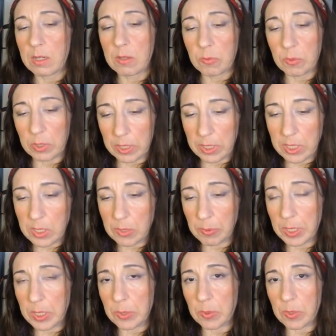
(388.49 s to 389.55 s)
Religious
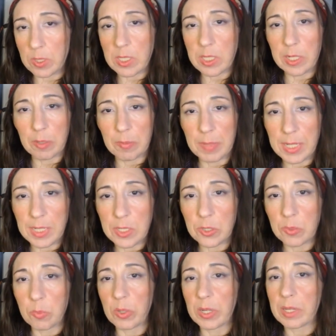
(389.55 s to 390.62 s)
rituals that are meant
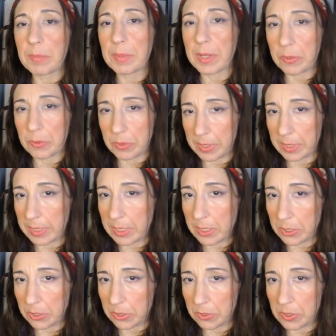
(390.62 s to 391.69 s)
to bring about an
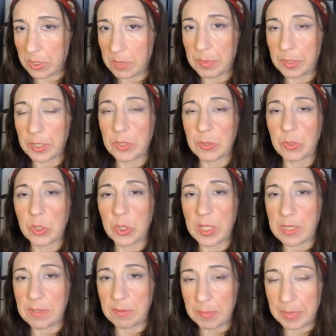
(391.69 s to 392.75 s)
internal spiritual
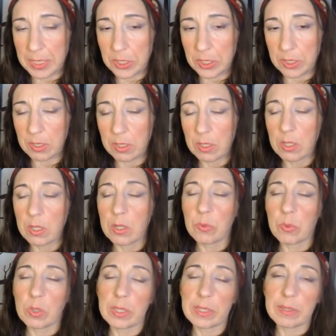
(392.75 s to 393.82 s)
transformation,
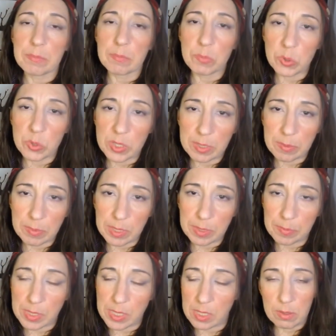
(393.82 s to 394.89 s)
relieve mood
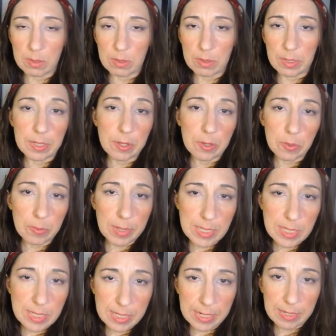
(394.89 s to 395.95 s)
symptoms, and
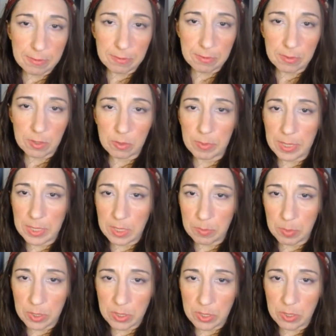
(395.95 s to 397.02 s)
otherwise save a wretched
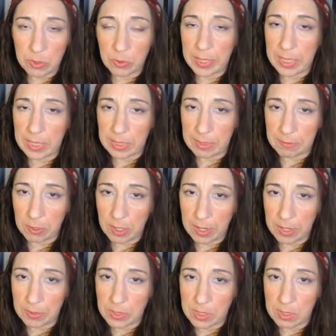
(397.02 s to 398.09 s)
person who can't leave her
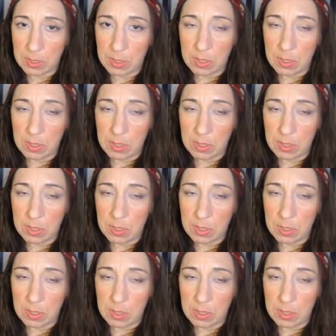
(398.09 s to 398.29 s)
house,